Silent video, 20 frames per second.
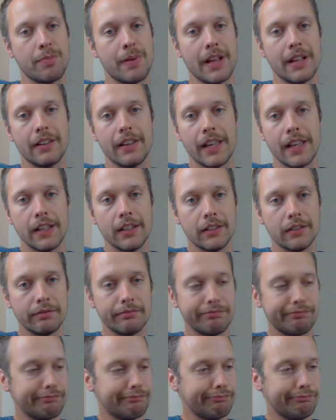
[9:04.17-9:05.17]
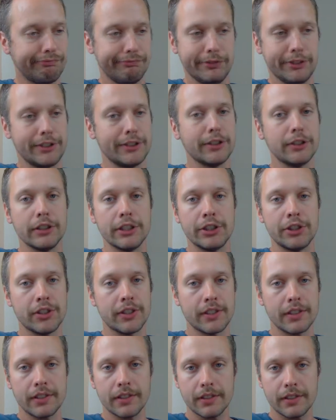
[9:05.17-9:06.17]
Pale Ale. It's
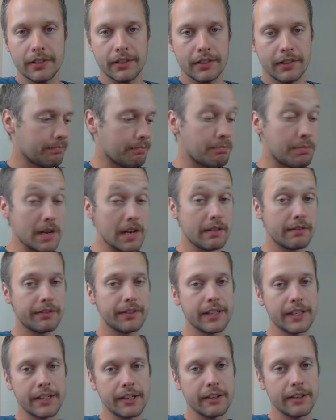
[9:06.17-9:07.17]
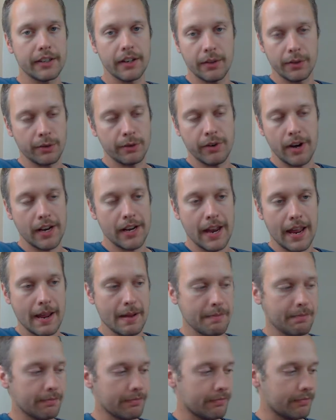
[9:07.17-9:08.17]
delicious. Bean Flicker, another great
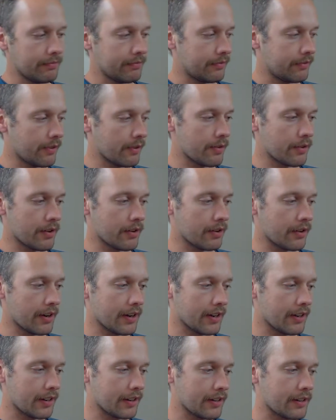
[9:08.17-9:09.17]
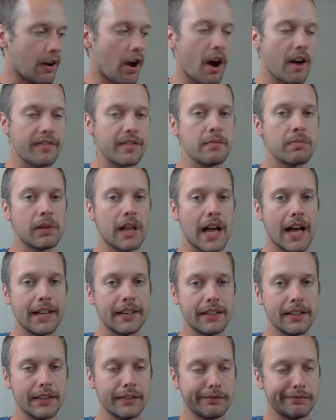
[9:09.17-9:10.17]
name for their coffee
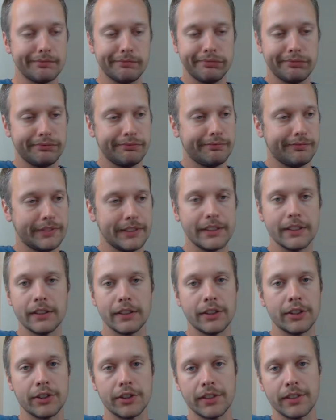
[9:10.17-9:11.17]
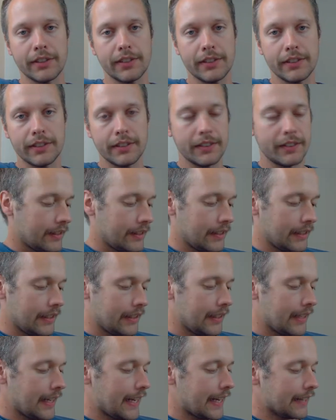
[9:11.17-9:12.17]
blonde. It's delicious. And
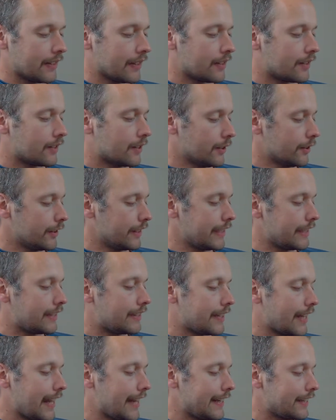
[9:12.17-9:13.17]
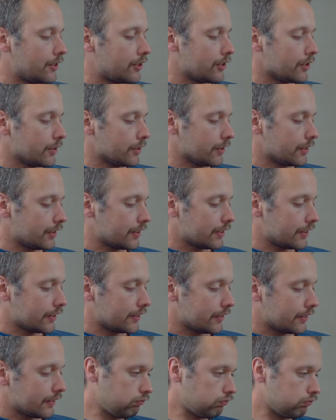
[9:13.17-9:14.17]
then they got the Dirty Dank
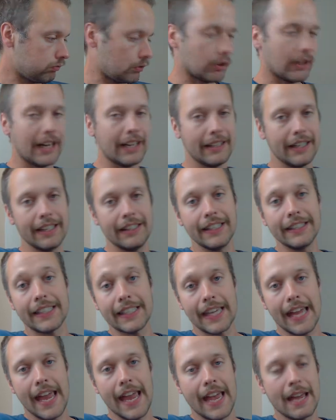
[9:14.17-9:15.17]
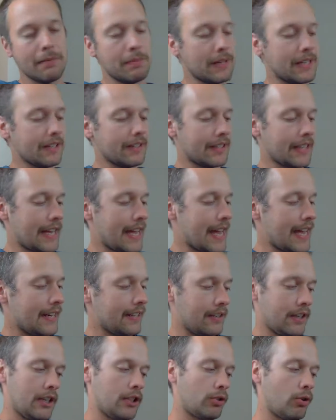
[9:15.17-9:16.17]
Juice. I like the can because the can
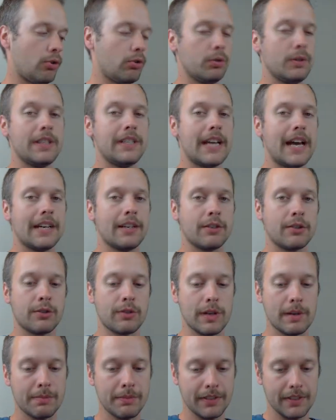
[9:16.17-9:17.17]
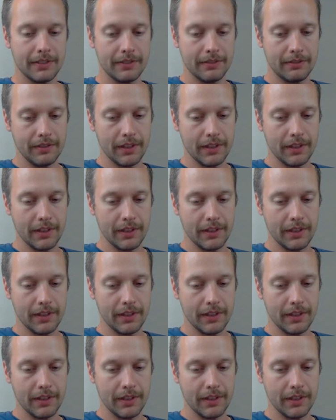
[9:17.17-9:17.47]
is like totally nondescript.